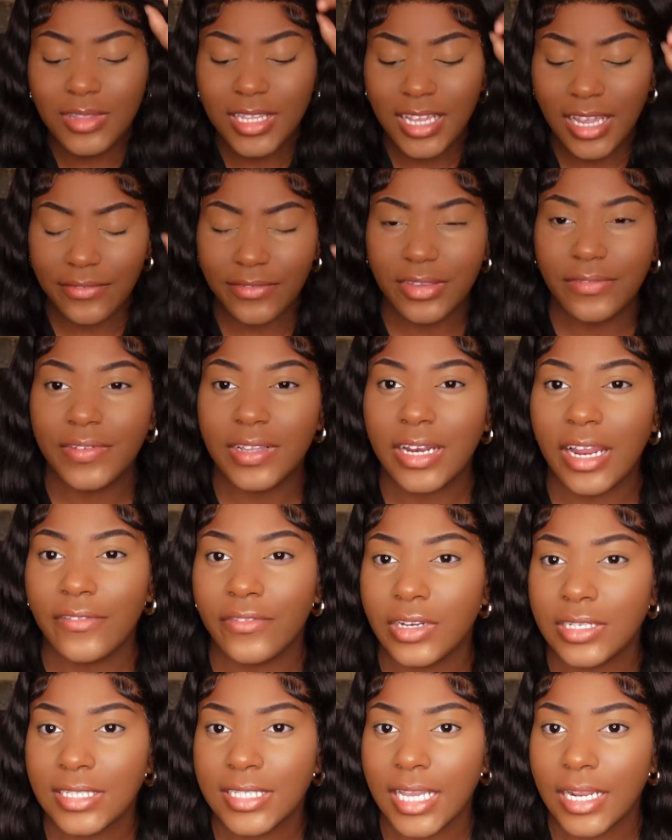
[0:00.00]
think i've even
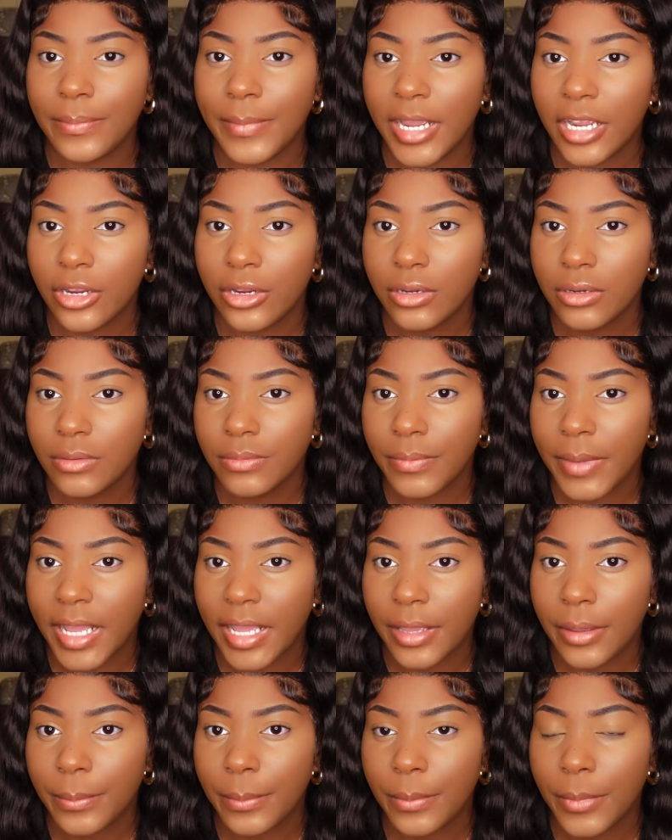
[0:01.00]
ever said my
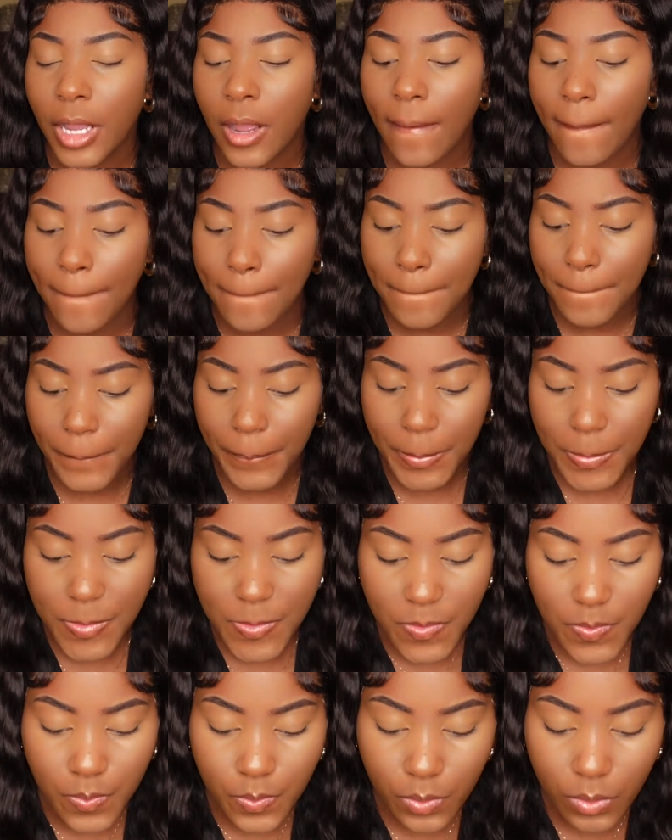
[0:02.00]
my um
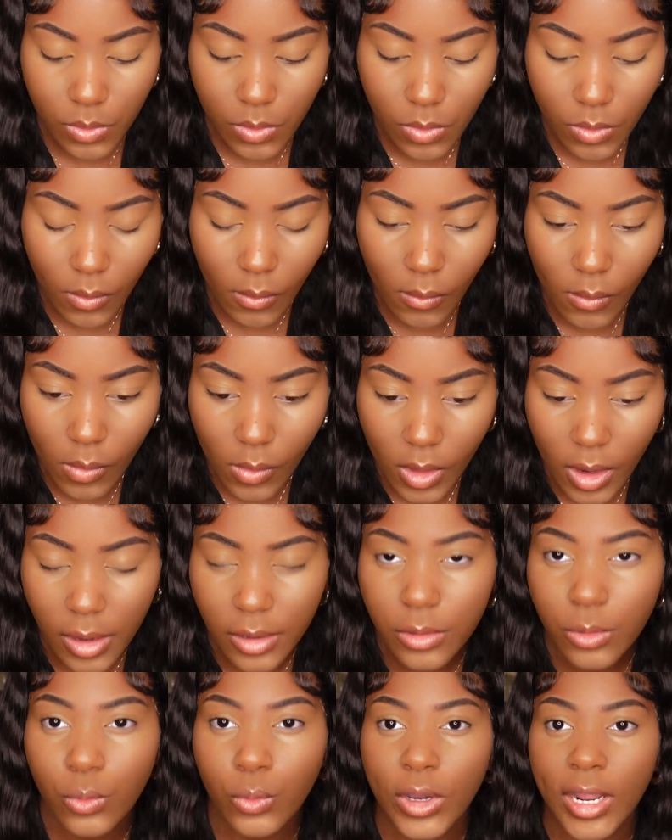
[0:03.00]

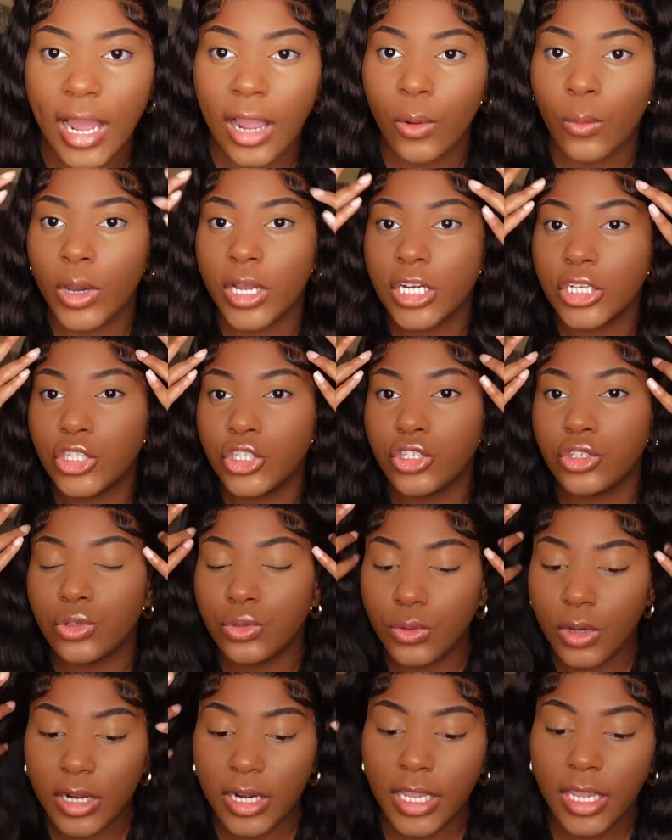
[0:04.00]
what i want to
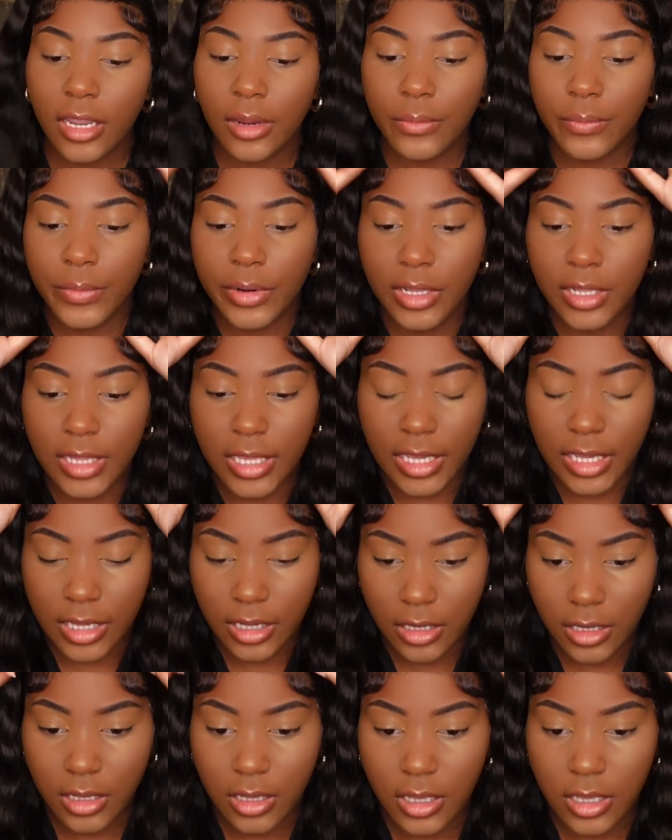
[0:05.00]
do on camera like